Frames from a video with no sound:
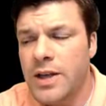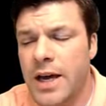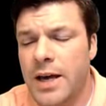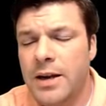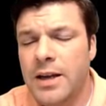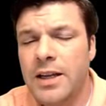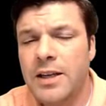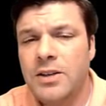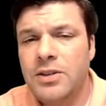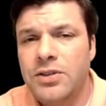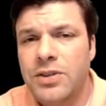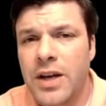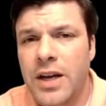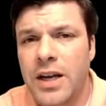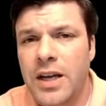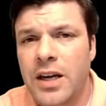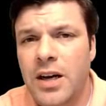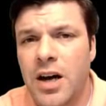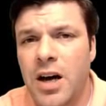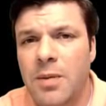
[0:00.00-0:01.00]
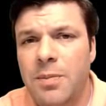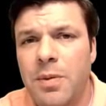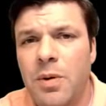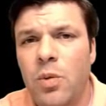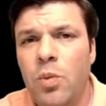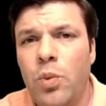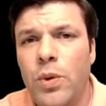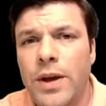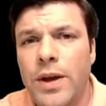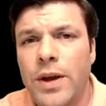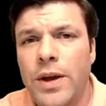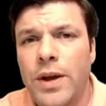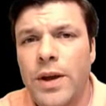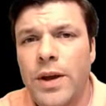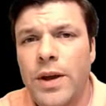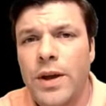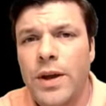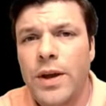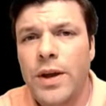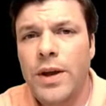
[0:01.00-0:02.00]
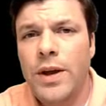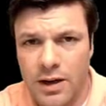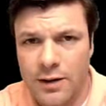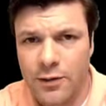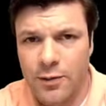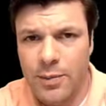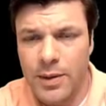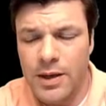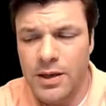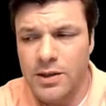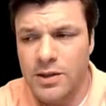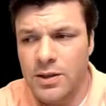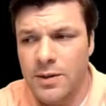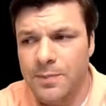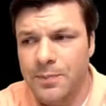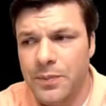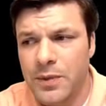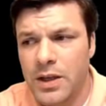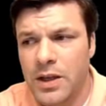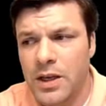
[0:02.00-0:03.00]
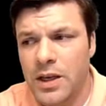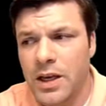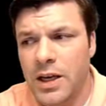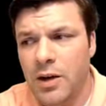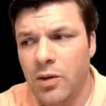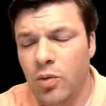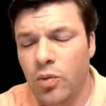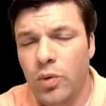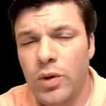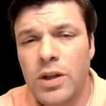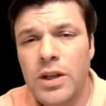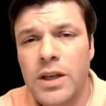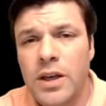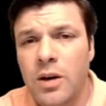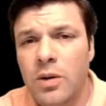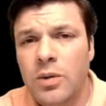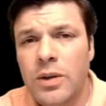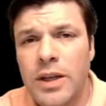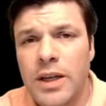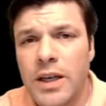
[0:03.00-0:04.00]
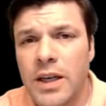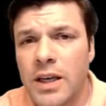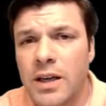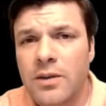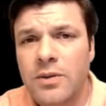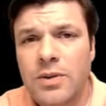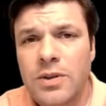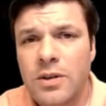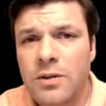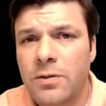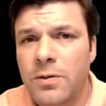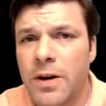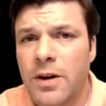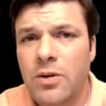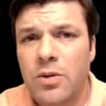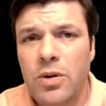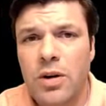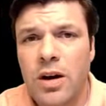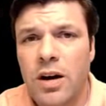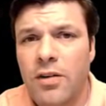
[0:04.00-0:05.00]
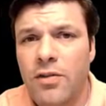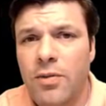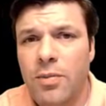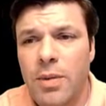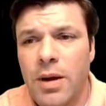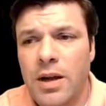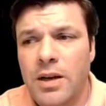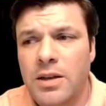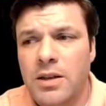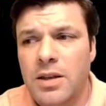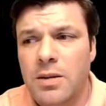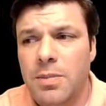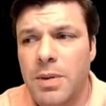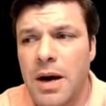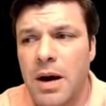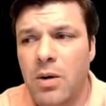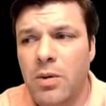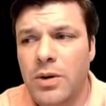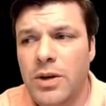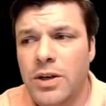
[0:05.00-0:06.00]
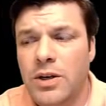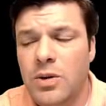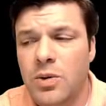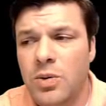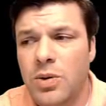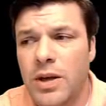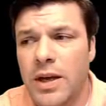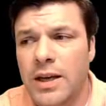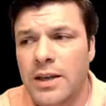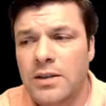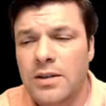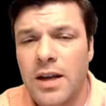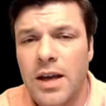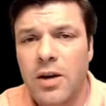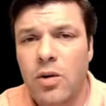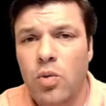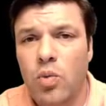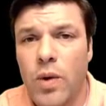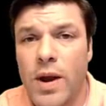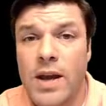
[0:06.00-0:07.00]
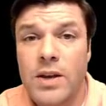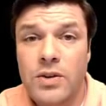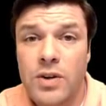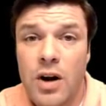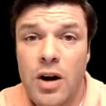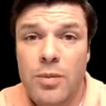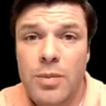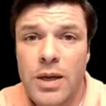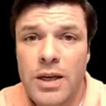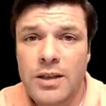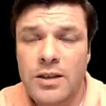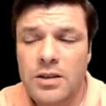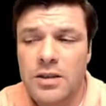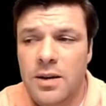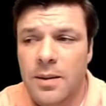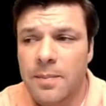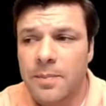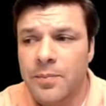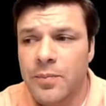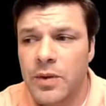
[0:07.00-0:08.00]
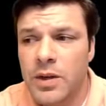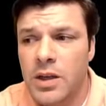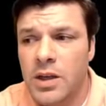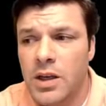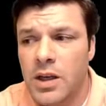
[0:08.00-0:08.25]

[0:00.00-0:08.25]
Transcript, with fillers: is that in setting up a weak central government, it really only gives the federal government the power to do things like raise armies.